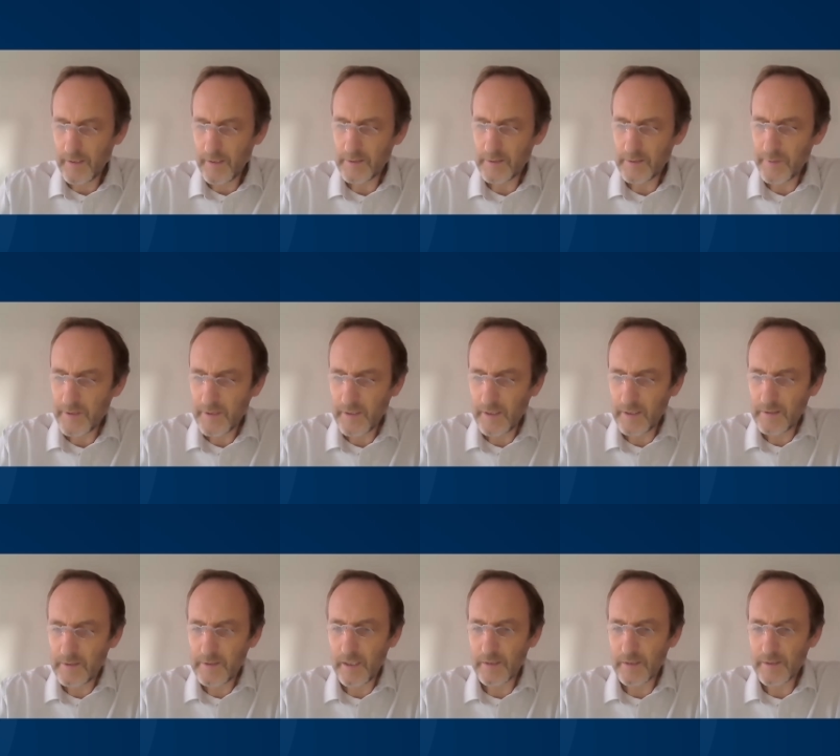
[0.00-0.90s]
there's going to
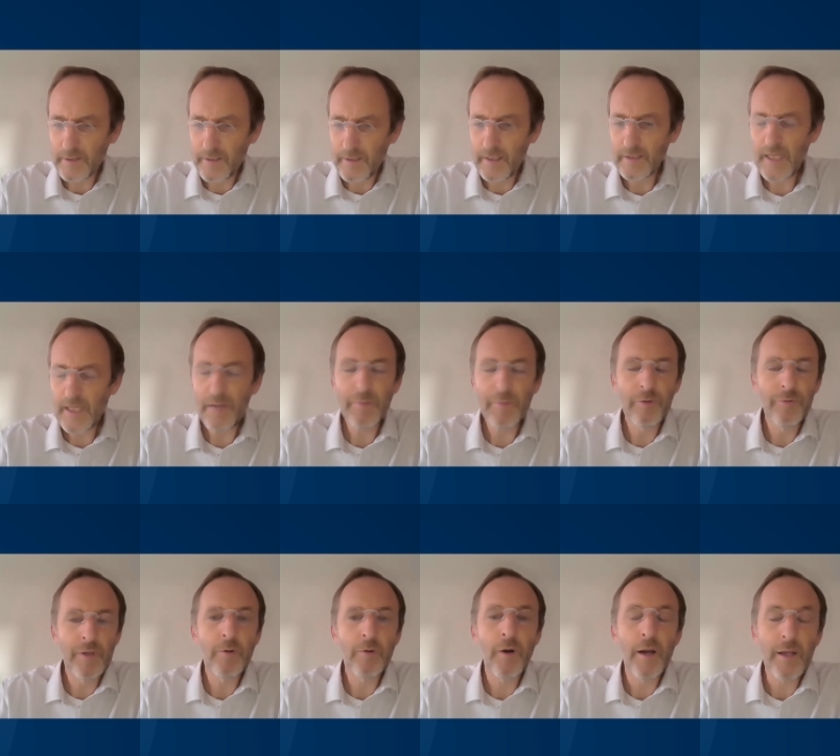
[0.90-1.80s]
be things happening
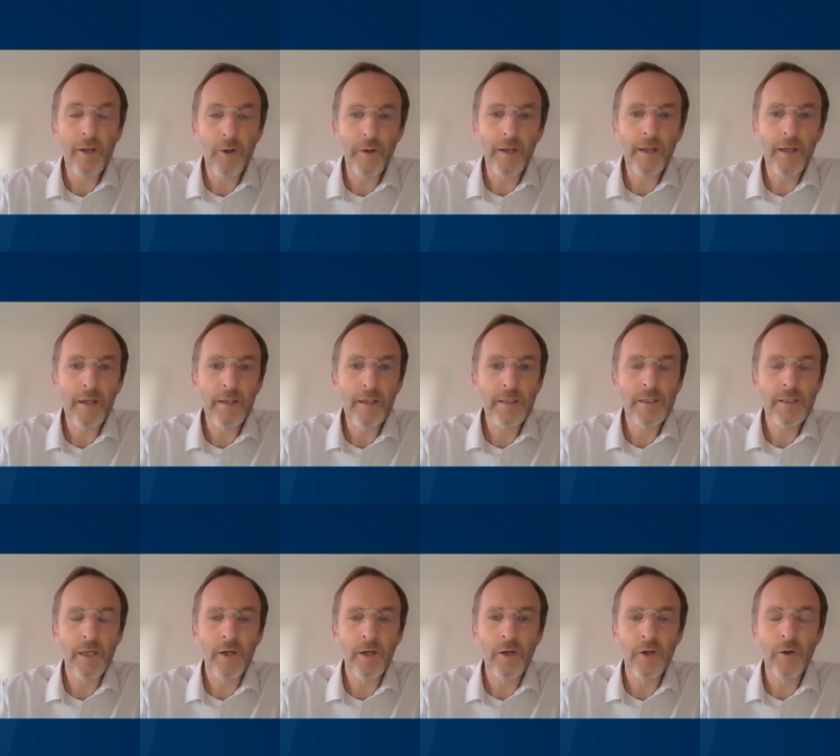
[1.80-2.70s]
really quite quickly.
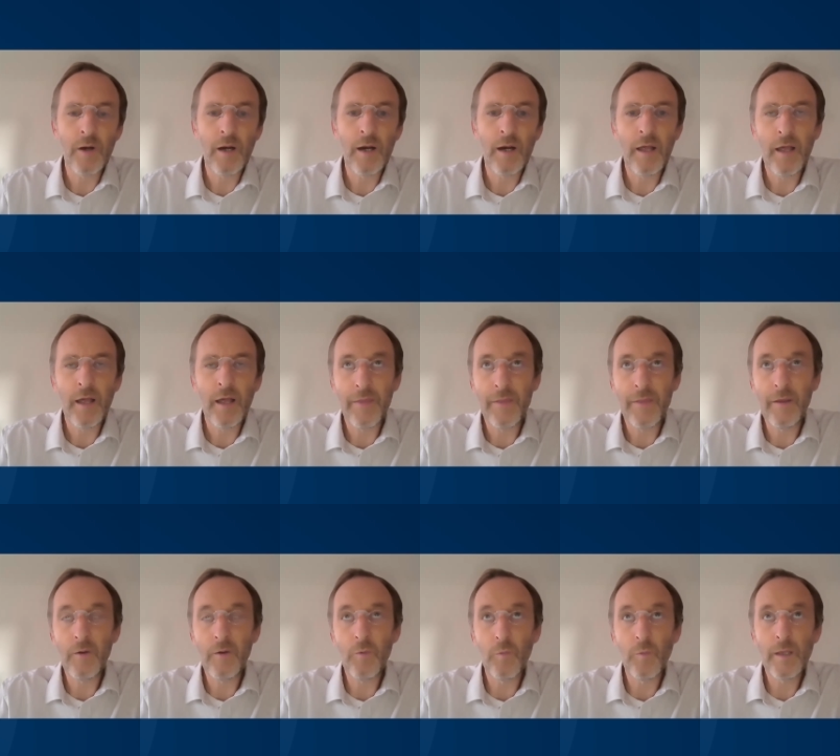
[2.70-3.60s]
So I
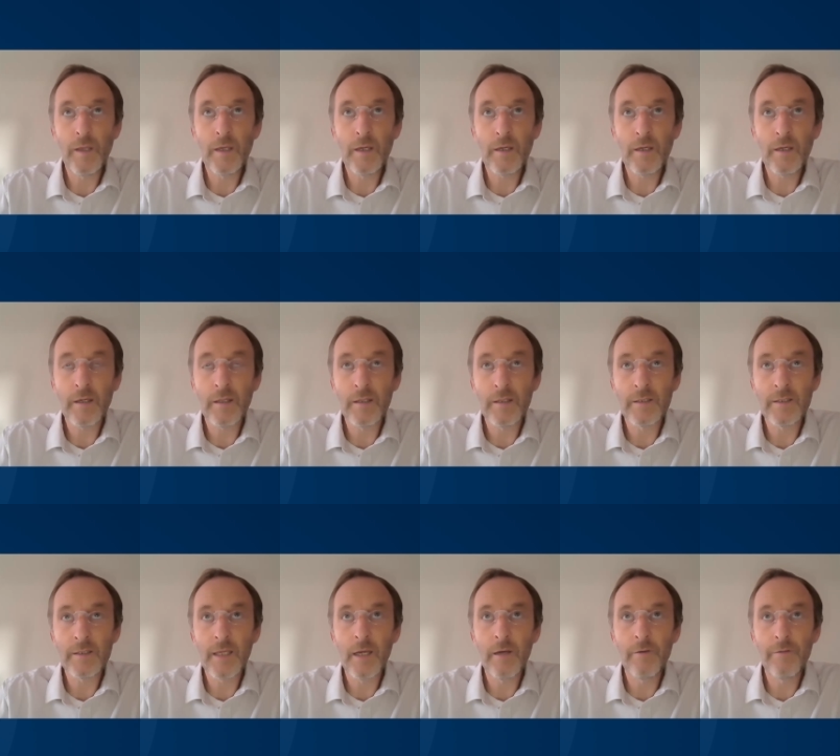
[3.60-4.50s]
think we can
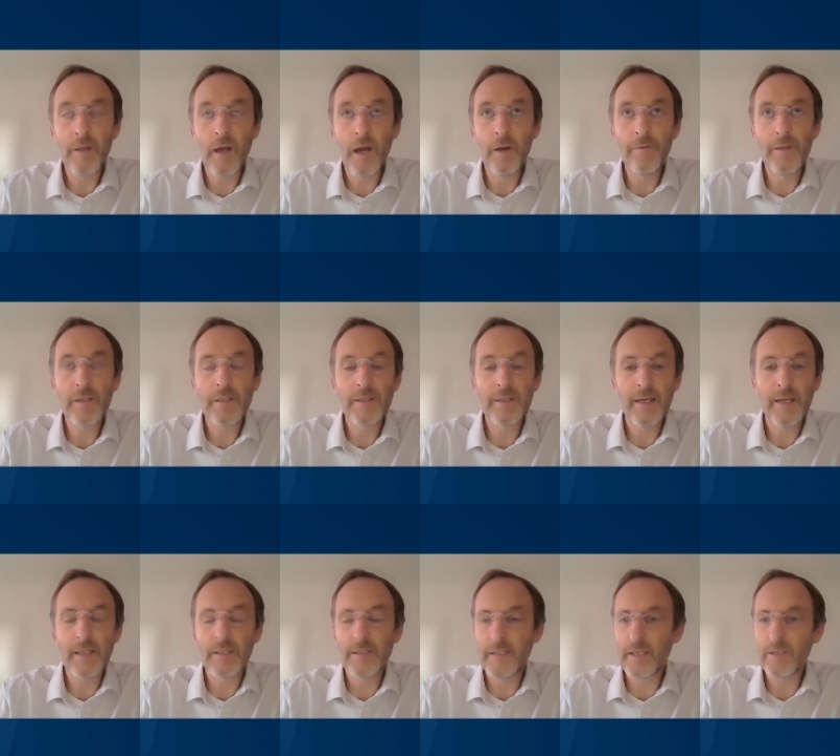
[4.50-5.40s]
see over this
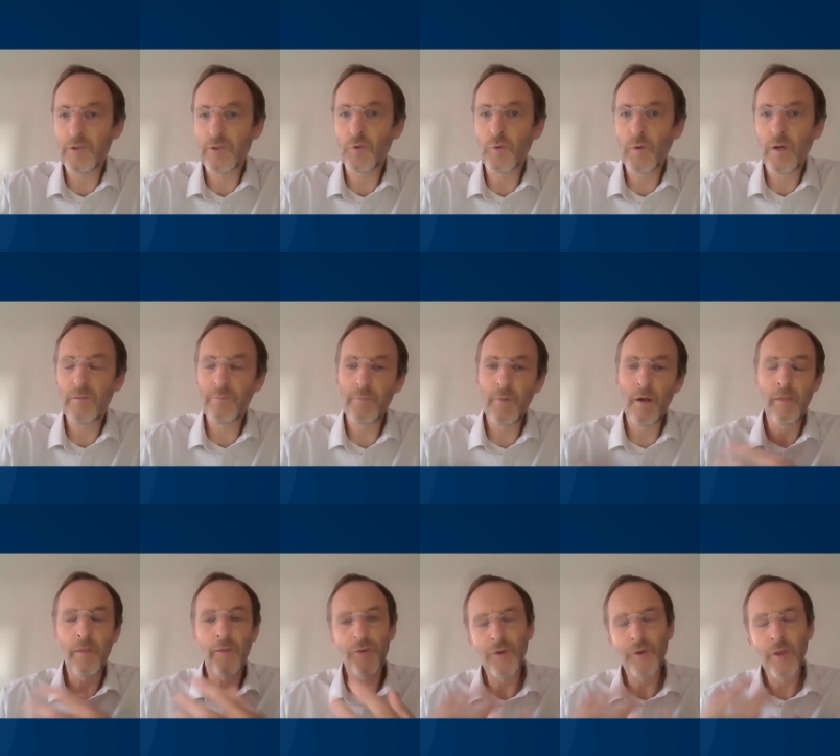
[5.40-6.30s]
next 6 or 12
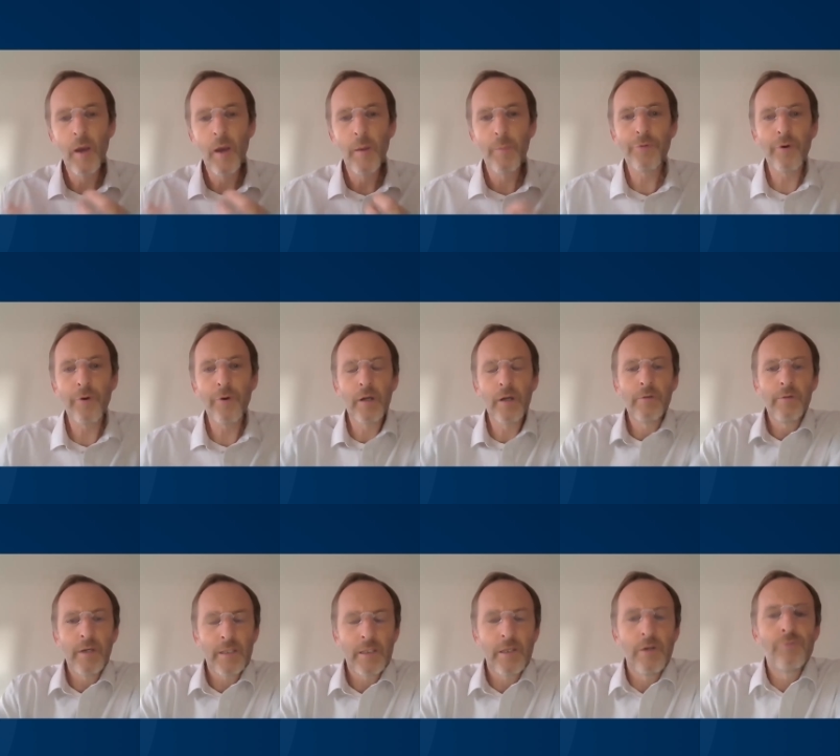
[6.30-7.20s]
months
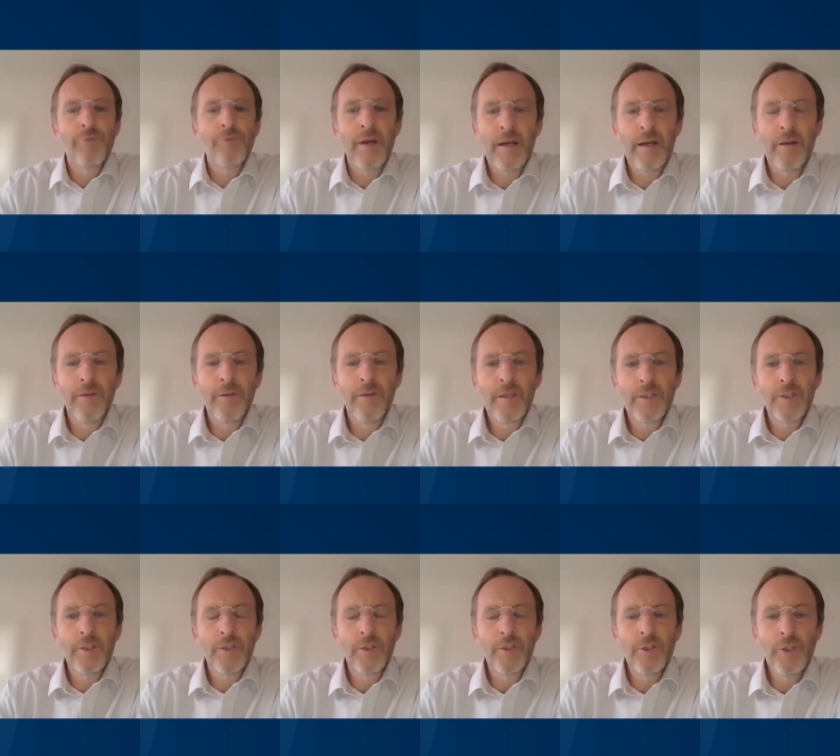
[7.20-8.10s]
progress around
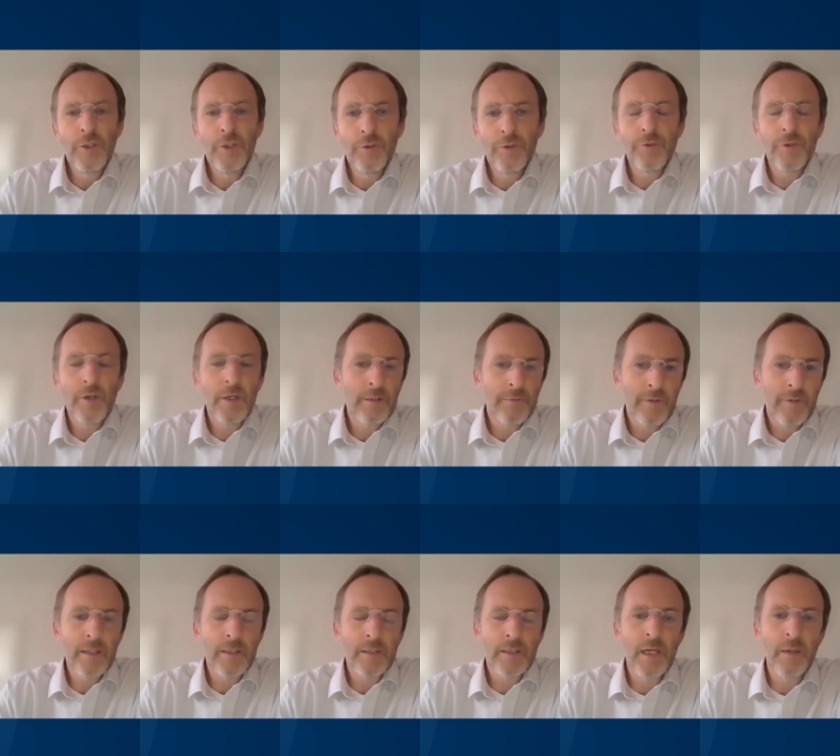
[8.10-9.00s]
these new drugs for
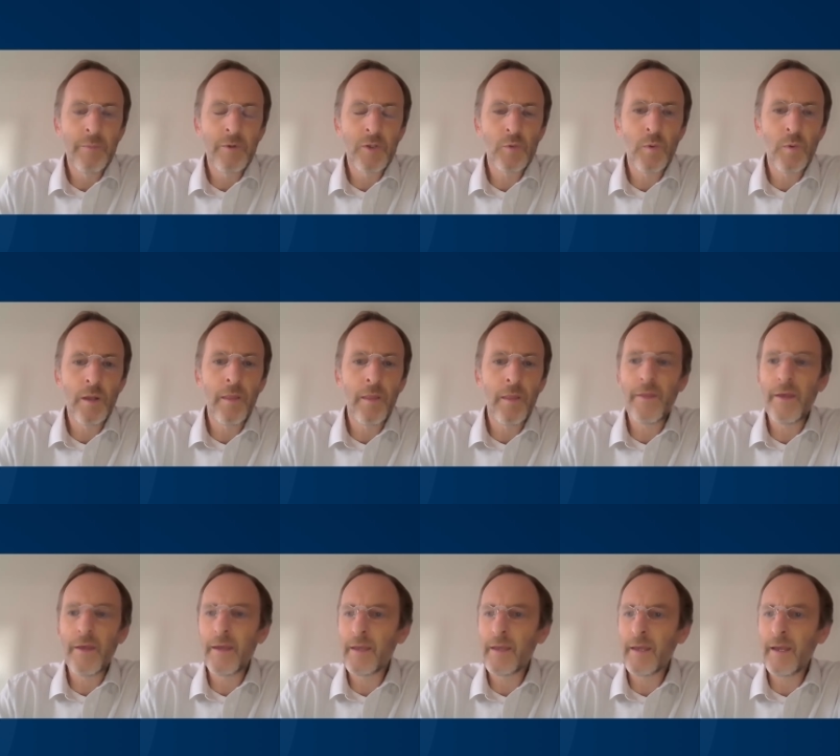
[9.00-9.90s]
Alzheimer's, whether
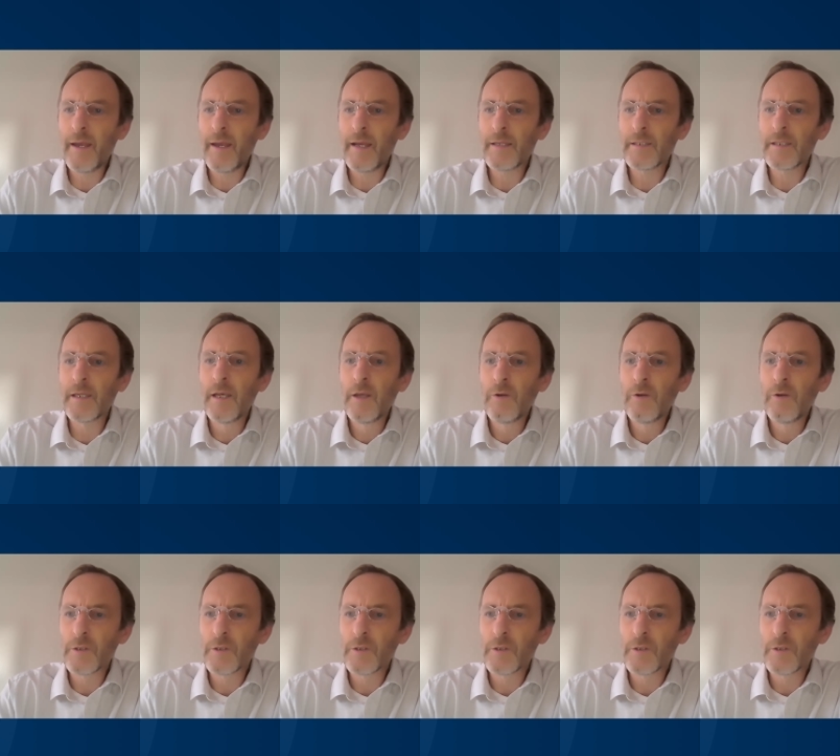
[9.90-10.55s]
they get